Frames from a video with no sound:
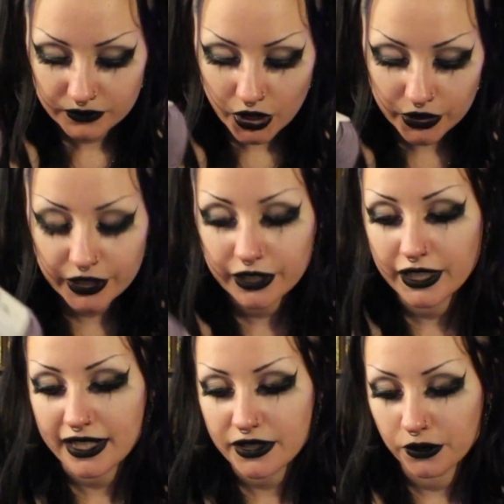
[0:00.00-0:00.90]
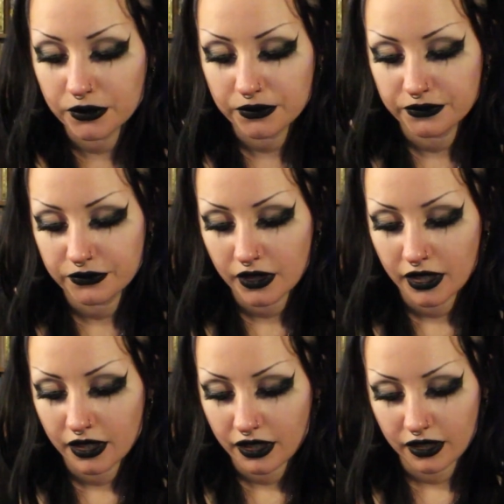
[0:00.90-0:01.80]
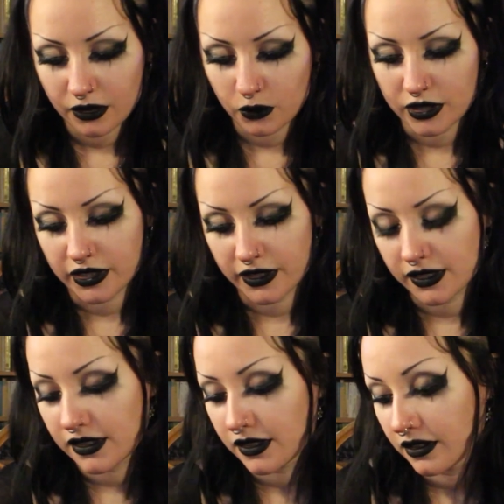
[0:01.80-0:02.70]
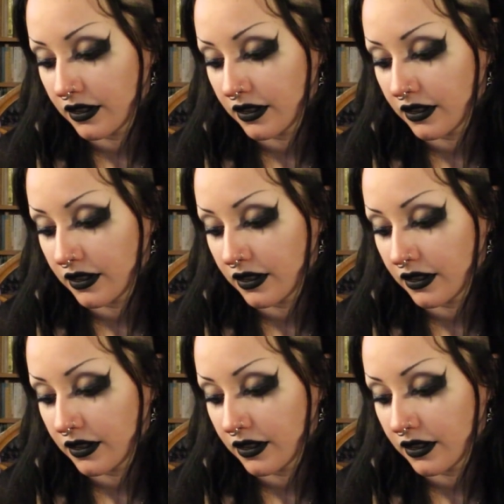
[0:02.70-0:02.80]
Onion Nettle, which is